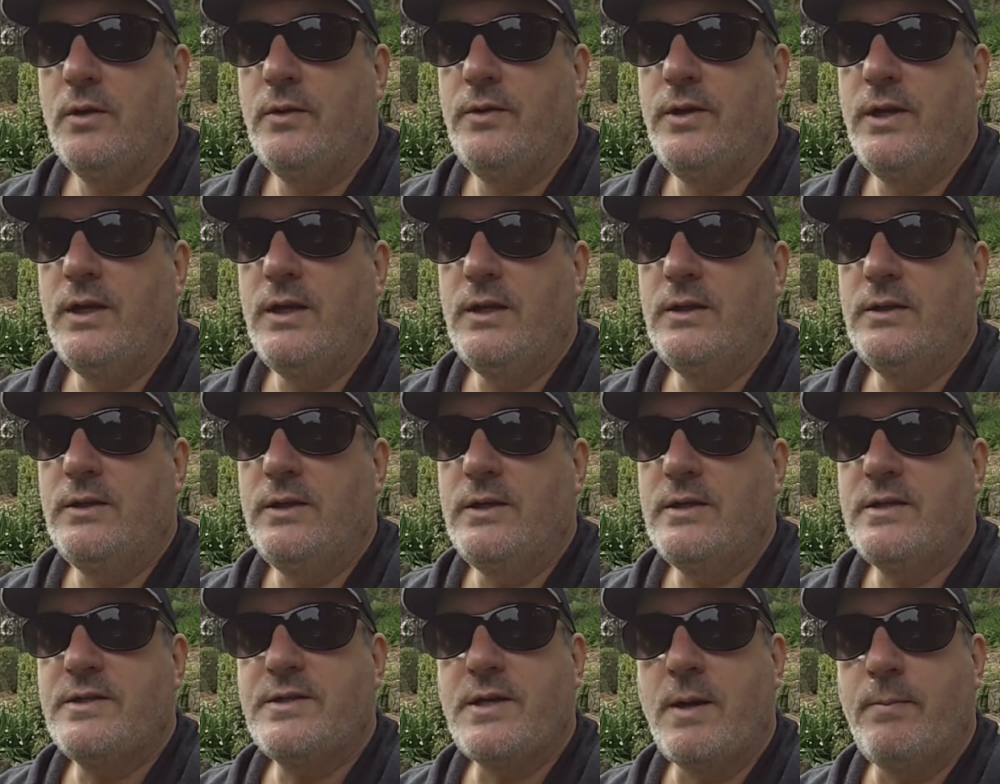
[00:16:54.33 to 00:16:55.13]
then
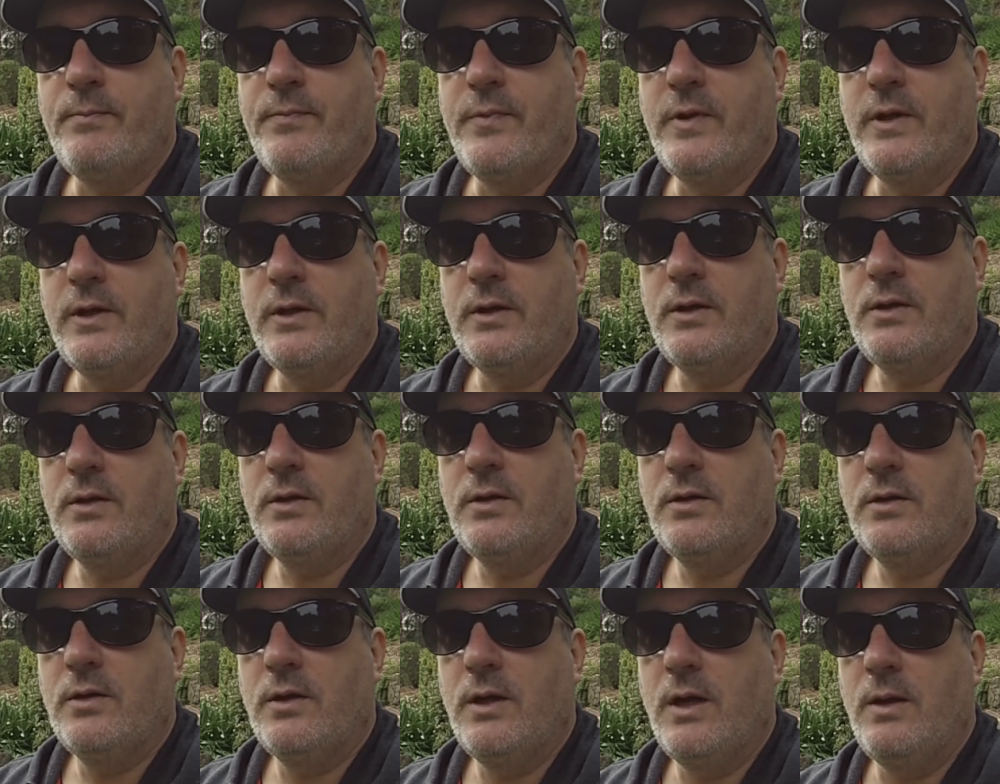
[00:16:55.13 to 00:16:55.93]
there's something
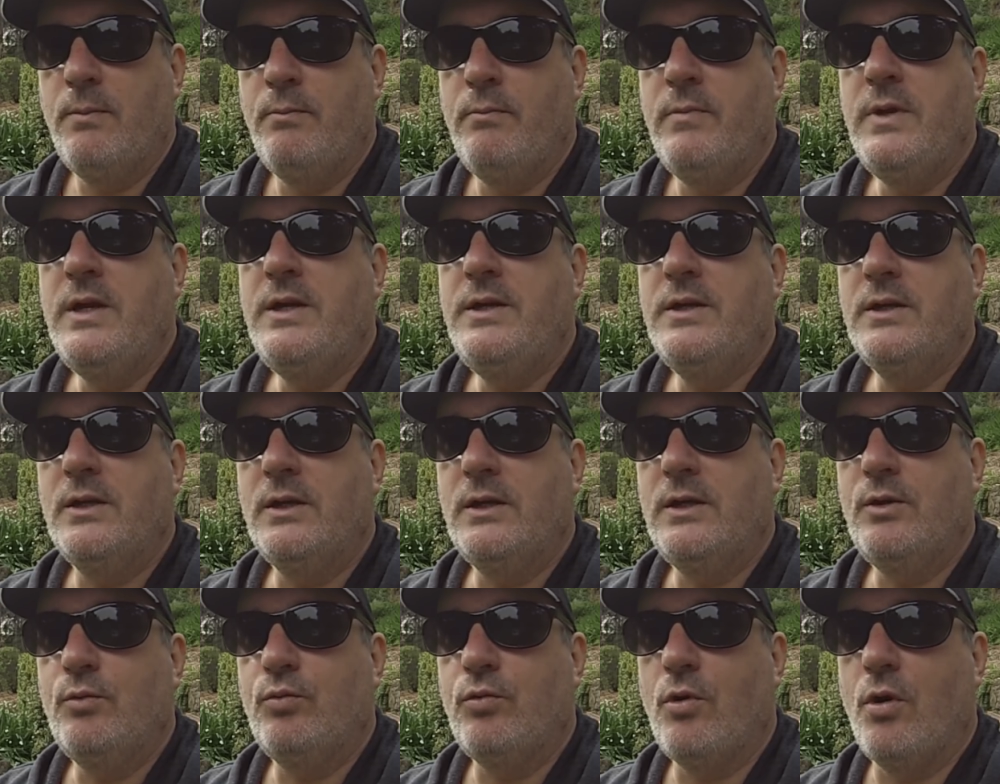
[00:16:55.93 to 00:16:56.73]

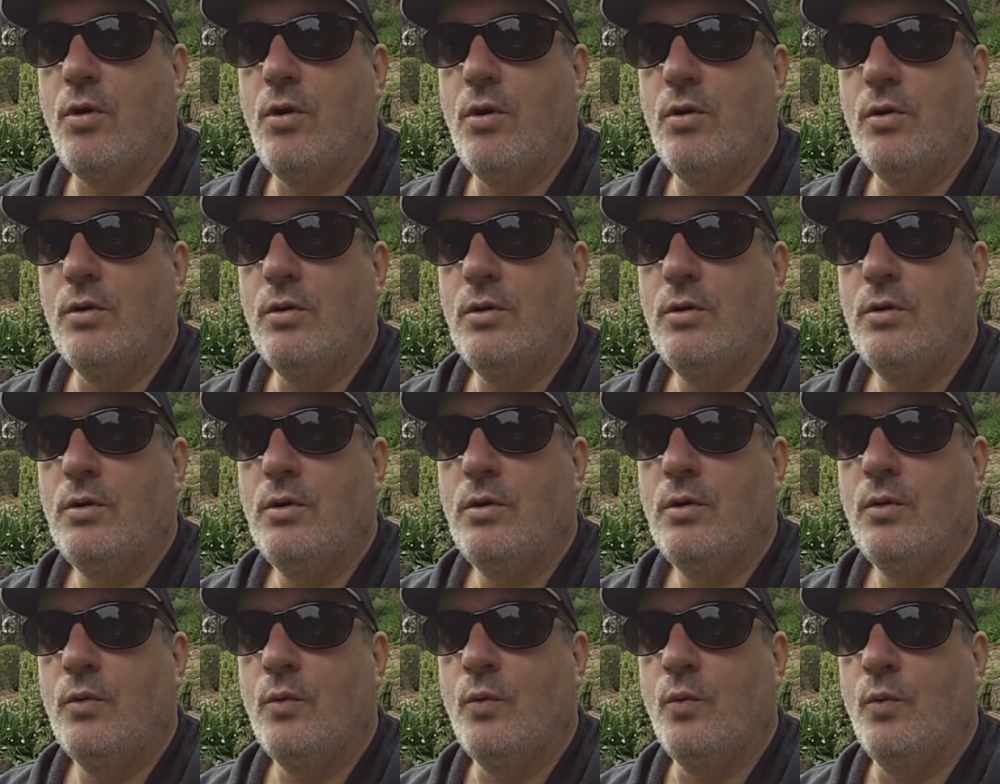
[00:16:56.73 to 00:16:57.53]
immediately wrong
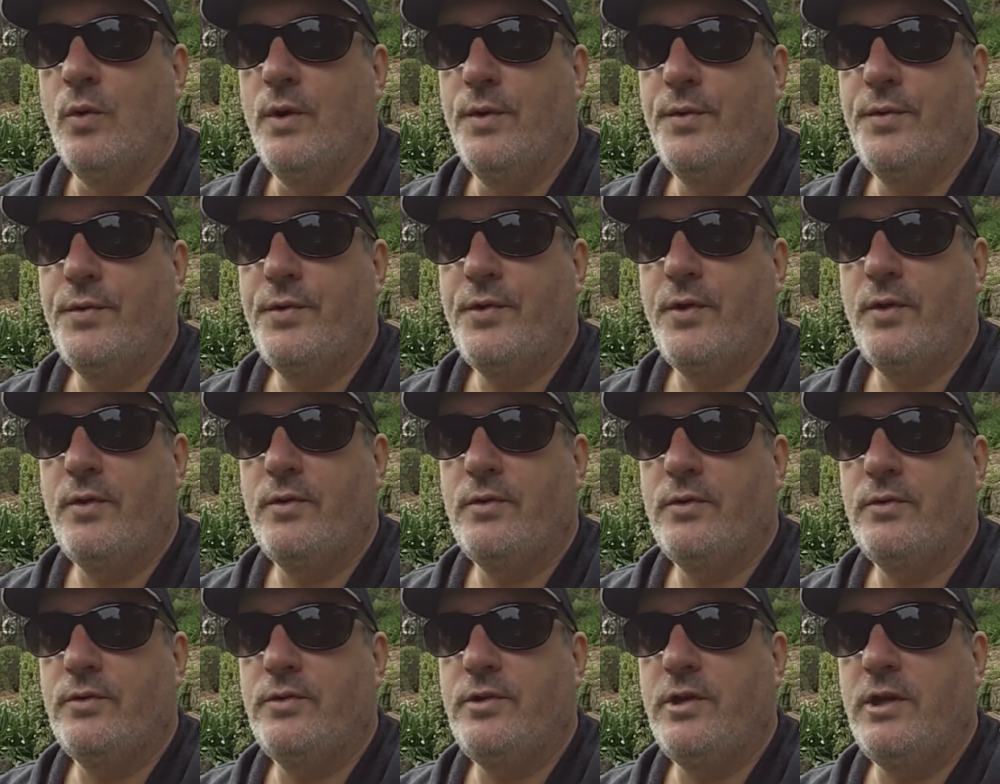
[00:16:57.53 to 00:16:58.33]
with
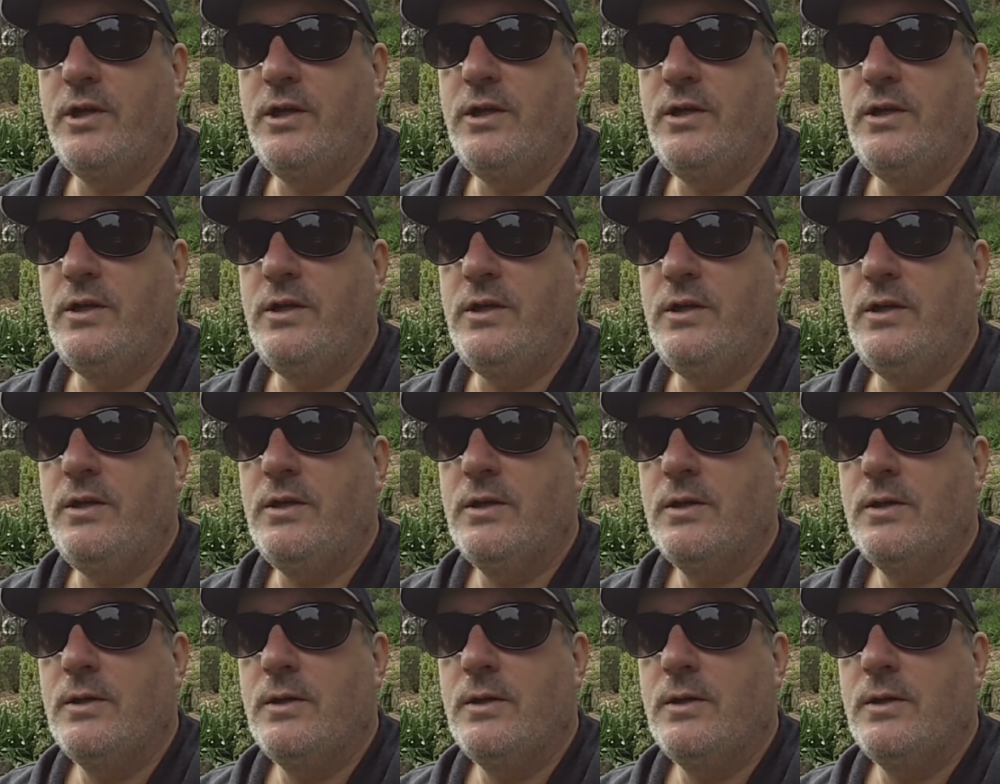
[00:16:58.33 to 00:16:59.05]
the